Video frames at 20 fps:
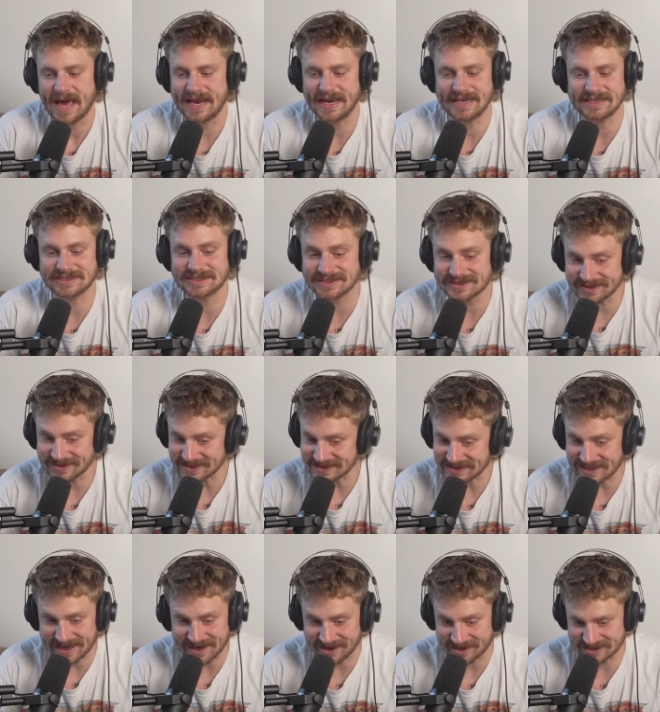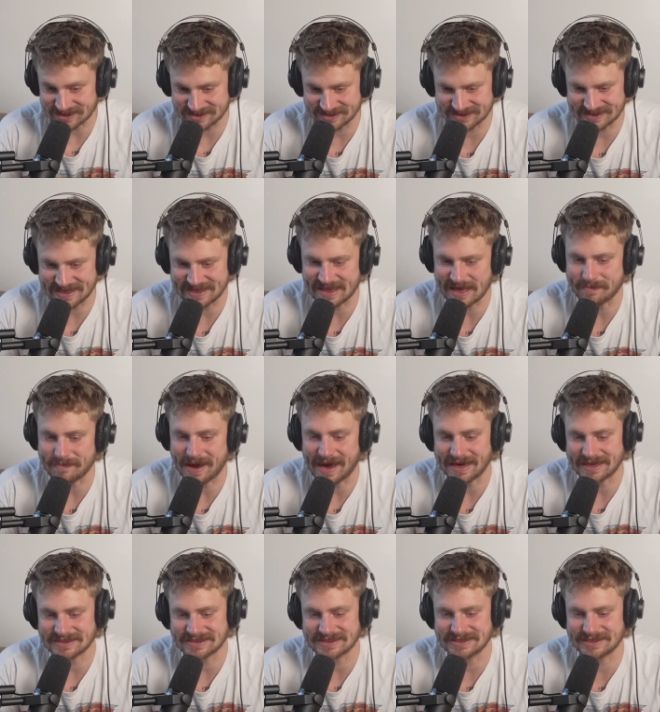And as soon as I heard you say that
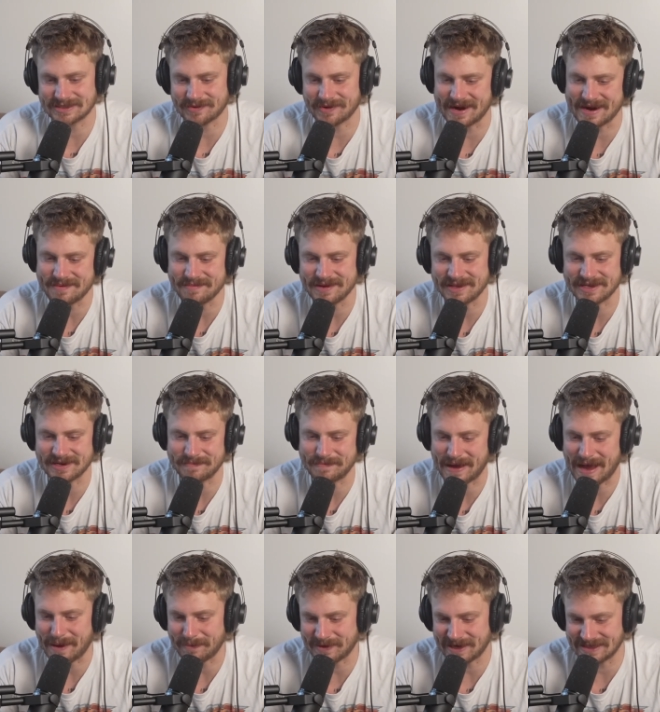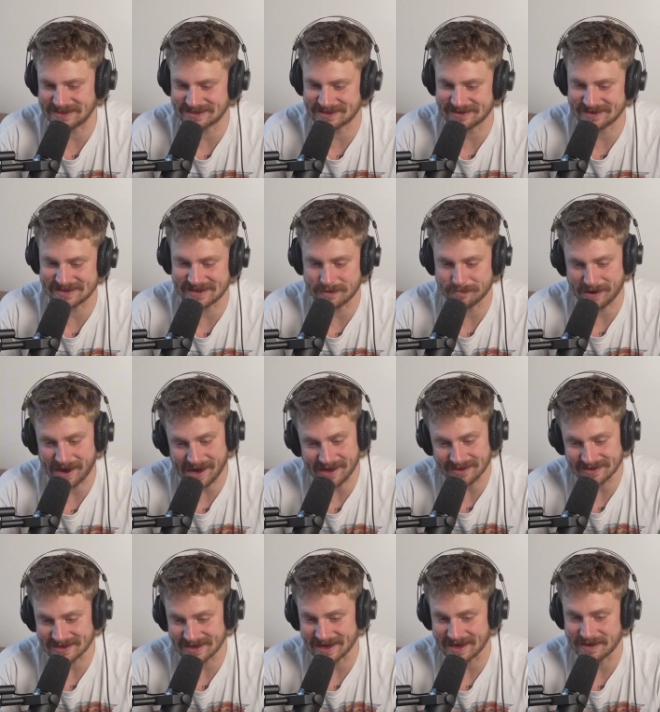Madison's grandmother baptized her in the
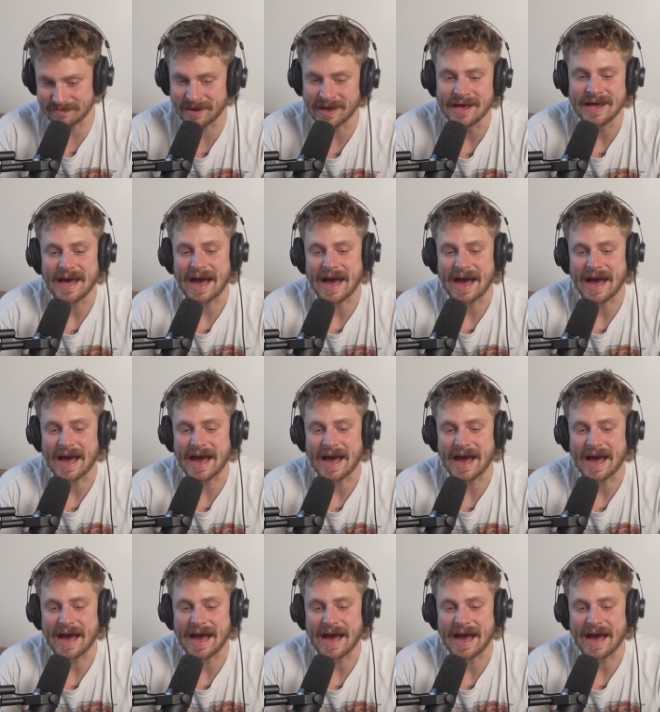bathtub,